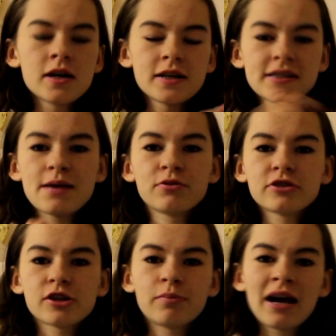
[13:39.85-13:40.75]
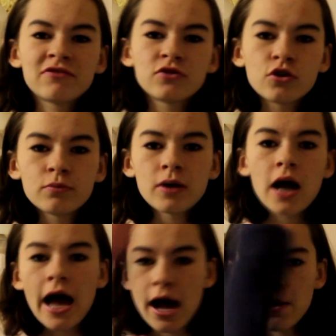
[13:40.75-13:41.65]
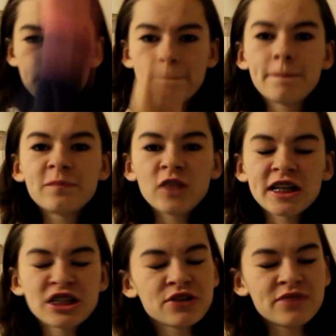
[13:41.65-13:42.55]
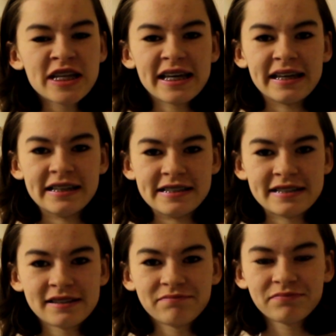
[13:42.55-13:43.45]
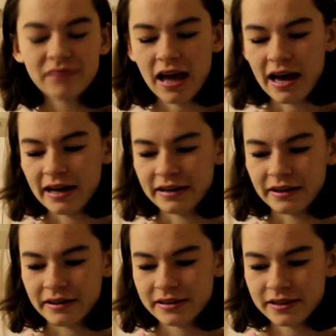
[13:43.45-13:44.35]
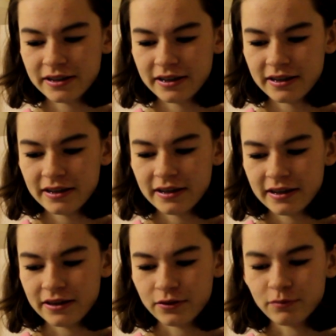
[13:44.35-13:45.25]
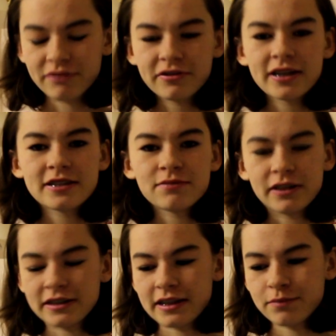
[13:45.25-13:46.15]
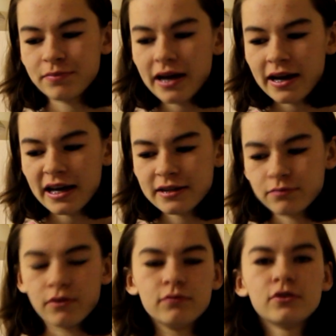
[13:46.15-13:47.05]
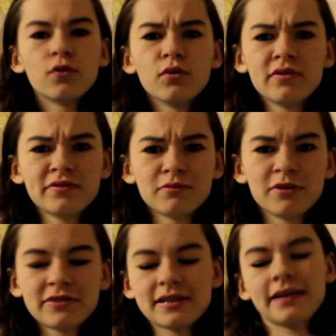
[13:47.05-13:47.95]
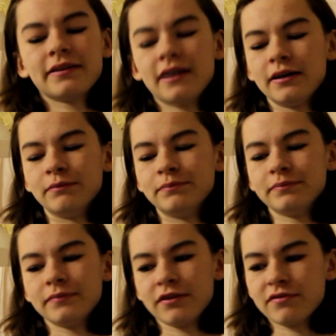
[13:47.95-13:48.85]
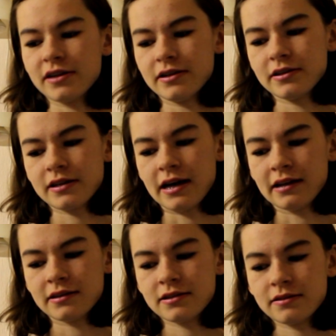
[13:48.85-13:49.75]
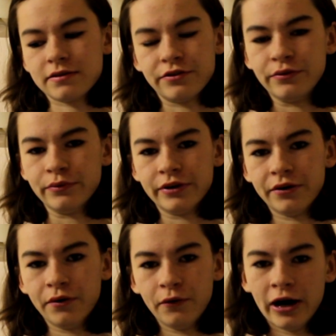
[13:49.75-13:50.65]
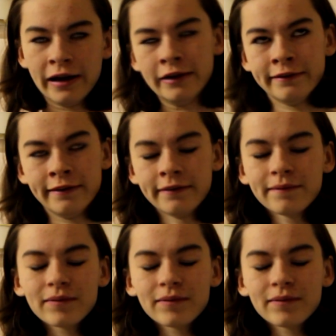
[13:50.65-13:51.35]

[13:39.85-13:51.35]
step onto the platform, floods of tears, and all my friends went to get the bags. Well, not all of them obviously. My friend Alice, you all know who Alice is.